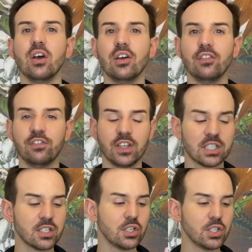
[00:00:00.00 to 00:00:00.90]

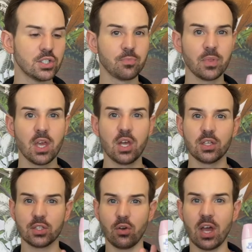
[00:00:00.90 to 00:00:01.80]
filters.
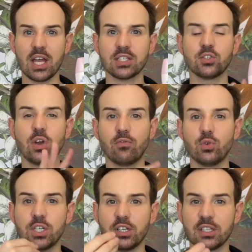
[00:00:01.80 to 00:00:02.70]
So hence you have
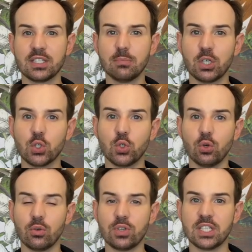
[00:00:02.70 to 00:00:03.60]
redundancy because you
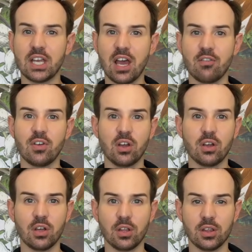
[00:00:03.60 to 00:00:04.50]
already have
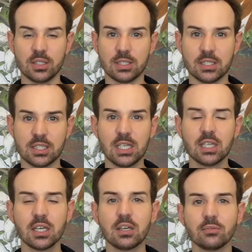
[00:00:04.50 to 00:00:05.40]
the
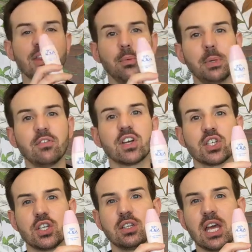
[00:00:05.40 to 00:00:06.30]
zinc. And the pink
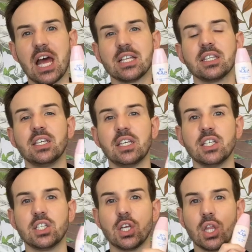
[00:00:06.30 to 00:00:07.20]
version has in
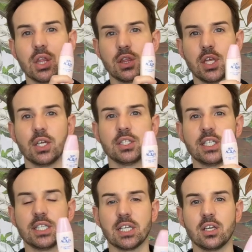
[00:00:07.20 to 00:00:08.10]
addition the
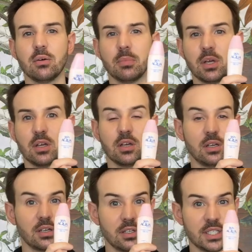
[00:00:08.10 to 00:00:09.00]
titanium
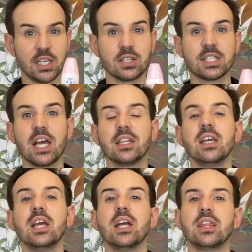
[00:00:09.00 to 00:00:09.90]
dioxide
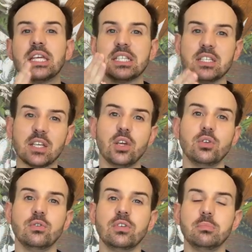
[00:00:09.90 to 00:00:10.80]
that is a
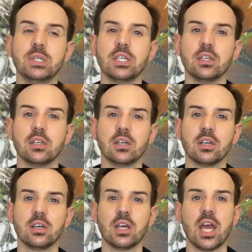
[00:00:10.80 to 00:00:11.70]
UVB
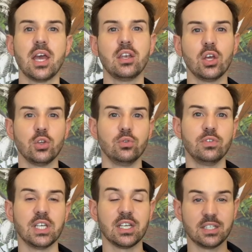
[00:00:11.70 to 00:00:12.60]
and a
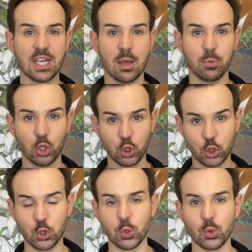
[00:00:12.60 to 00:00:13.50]
UVA type
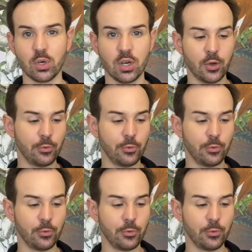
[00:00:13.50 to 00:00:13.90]
2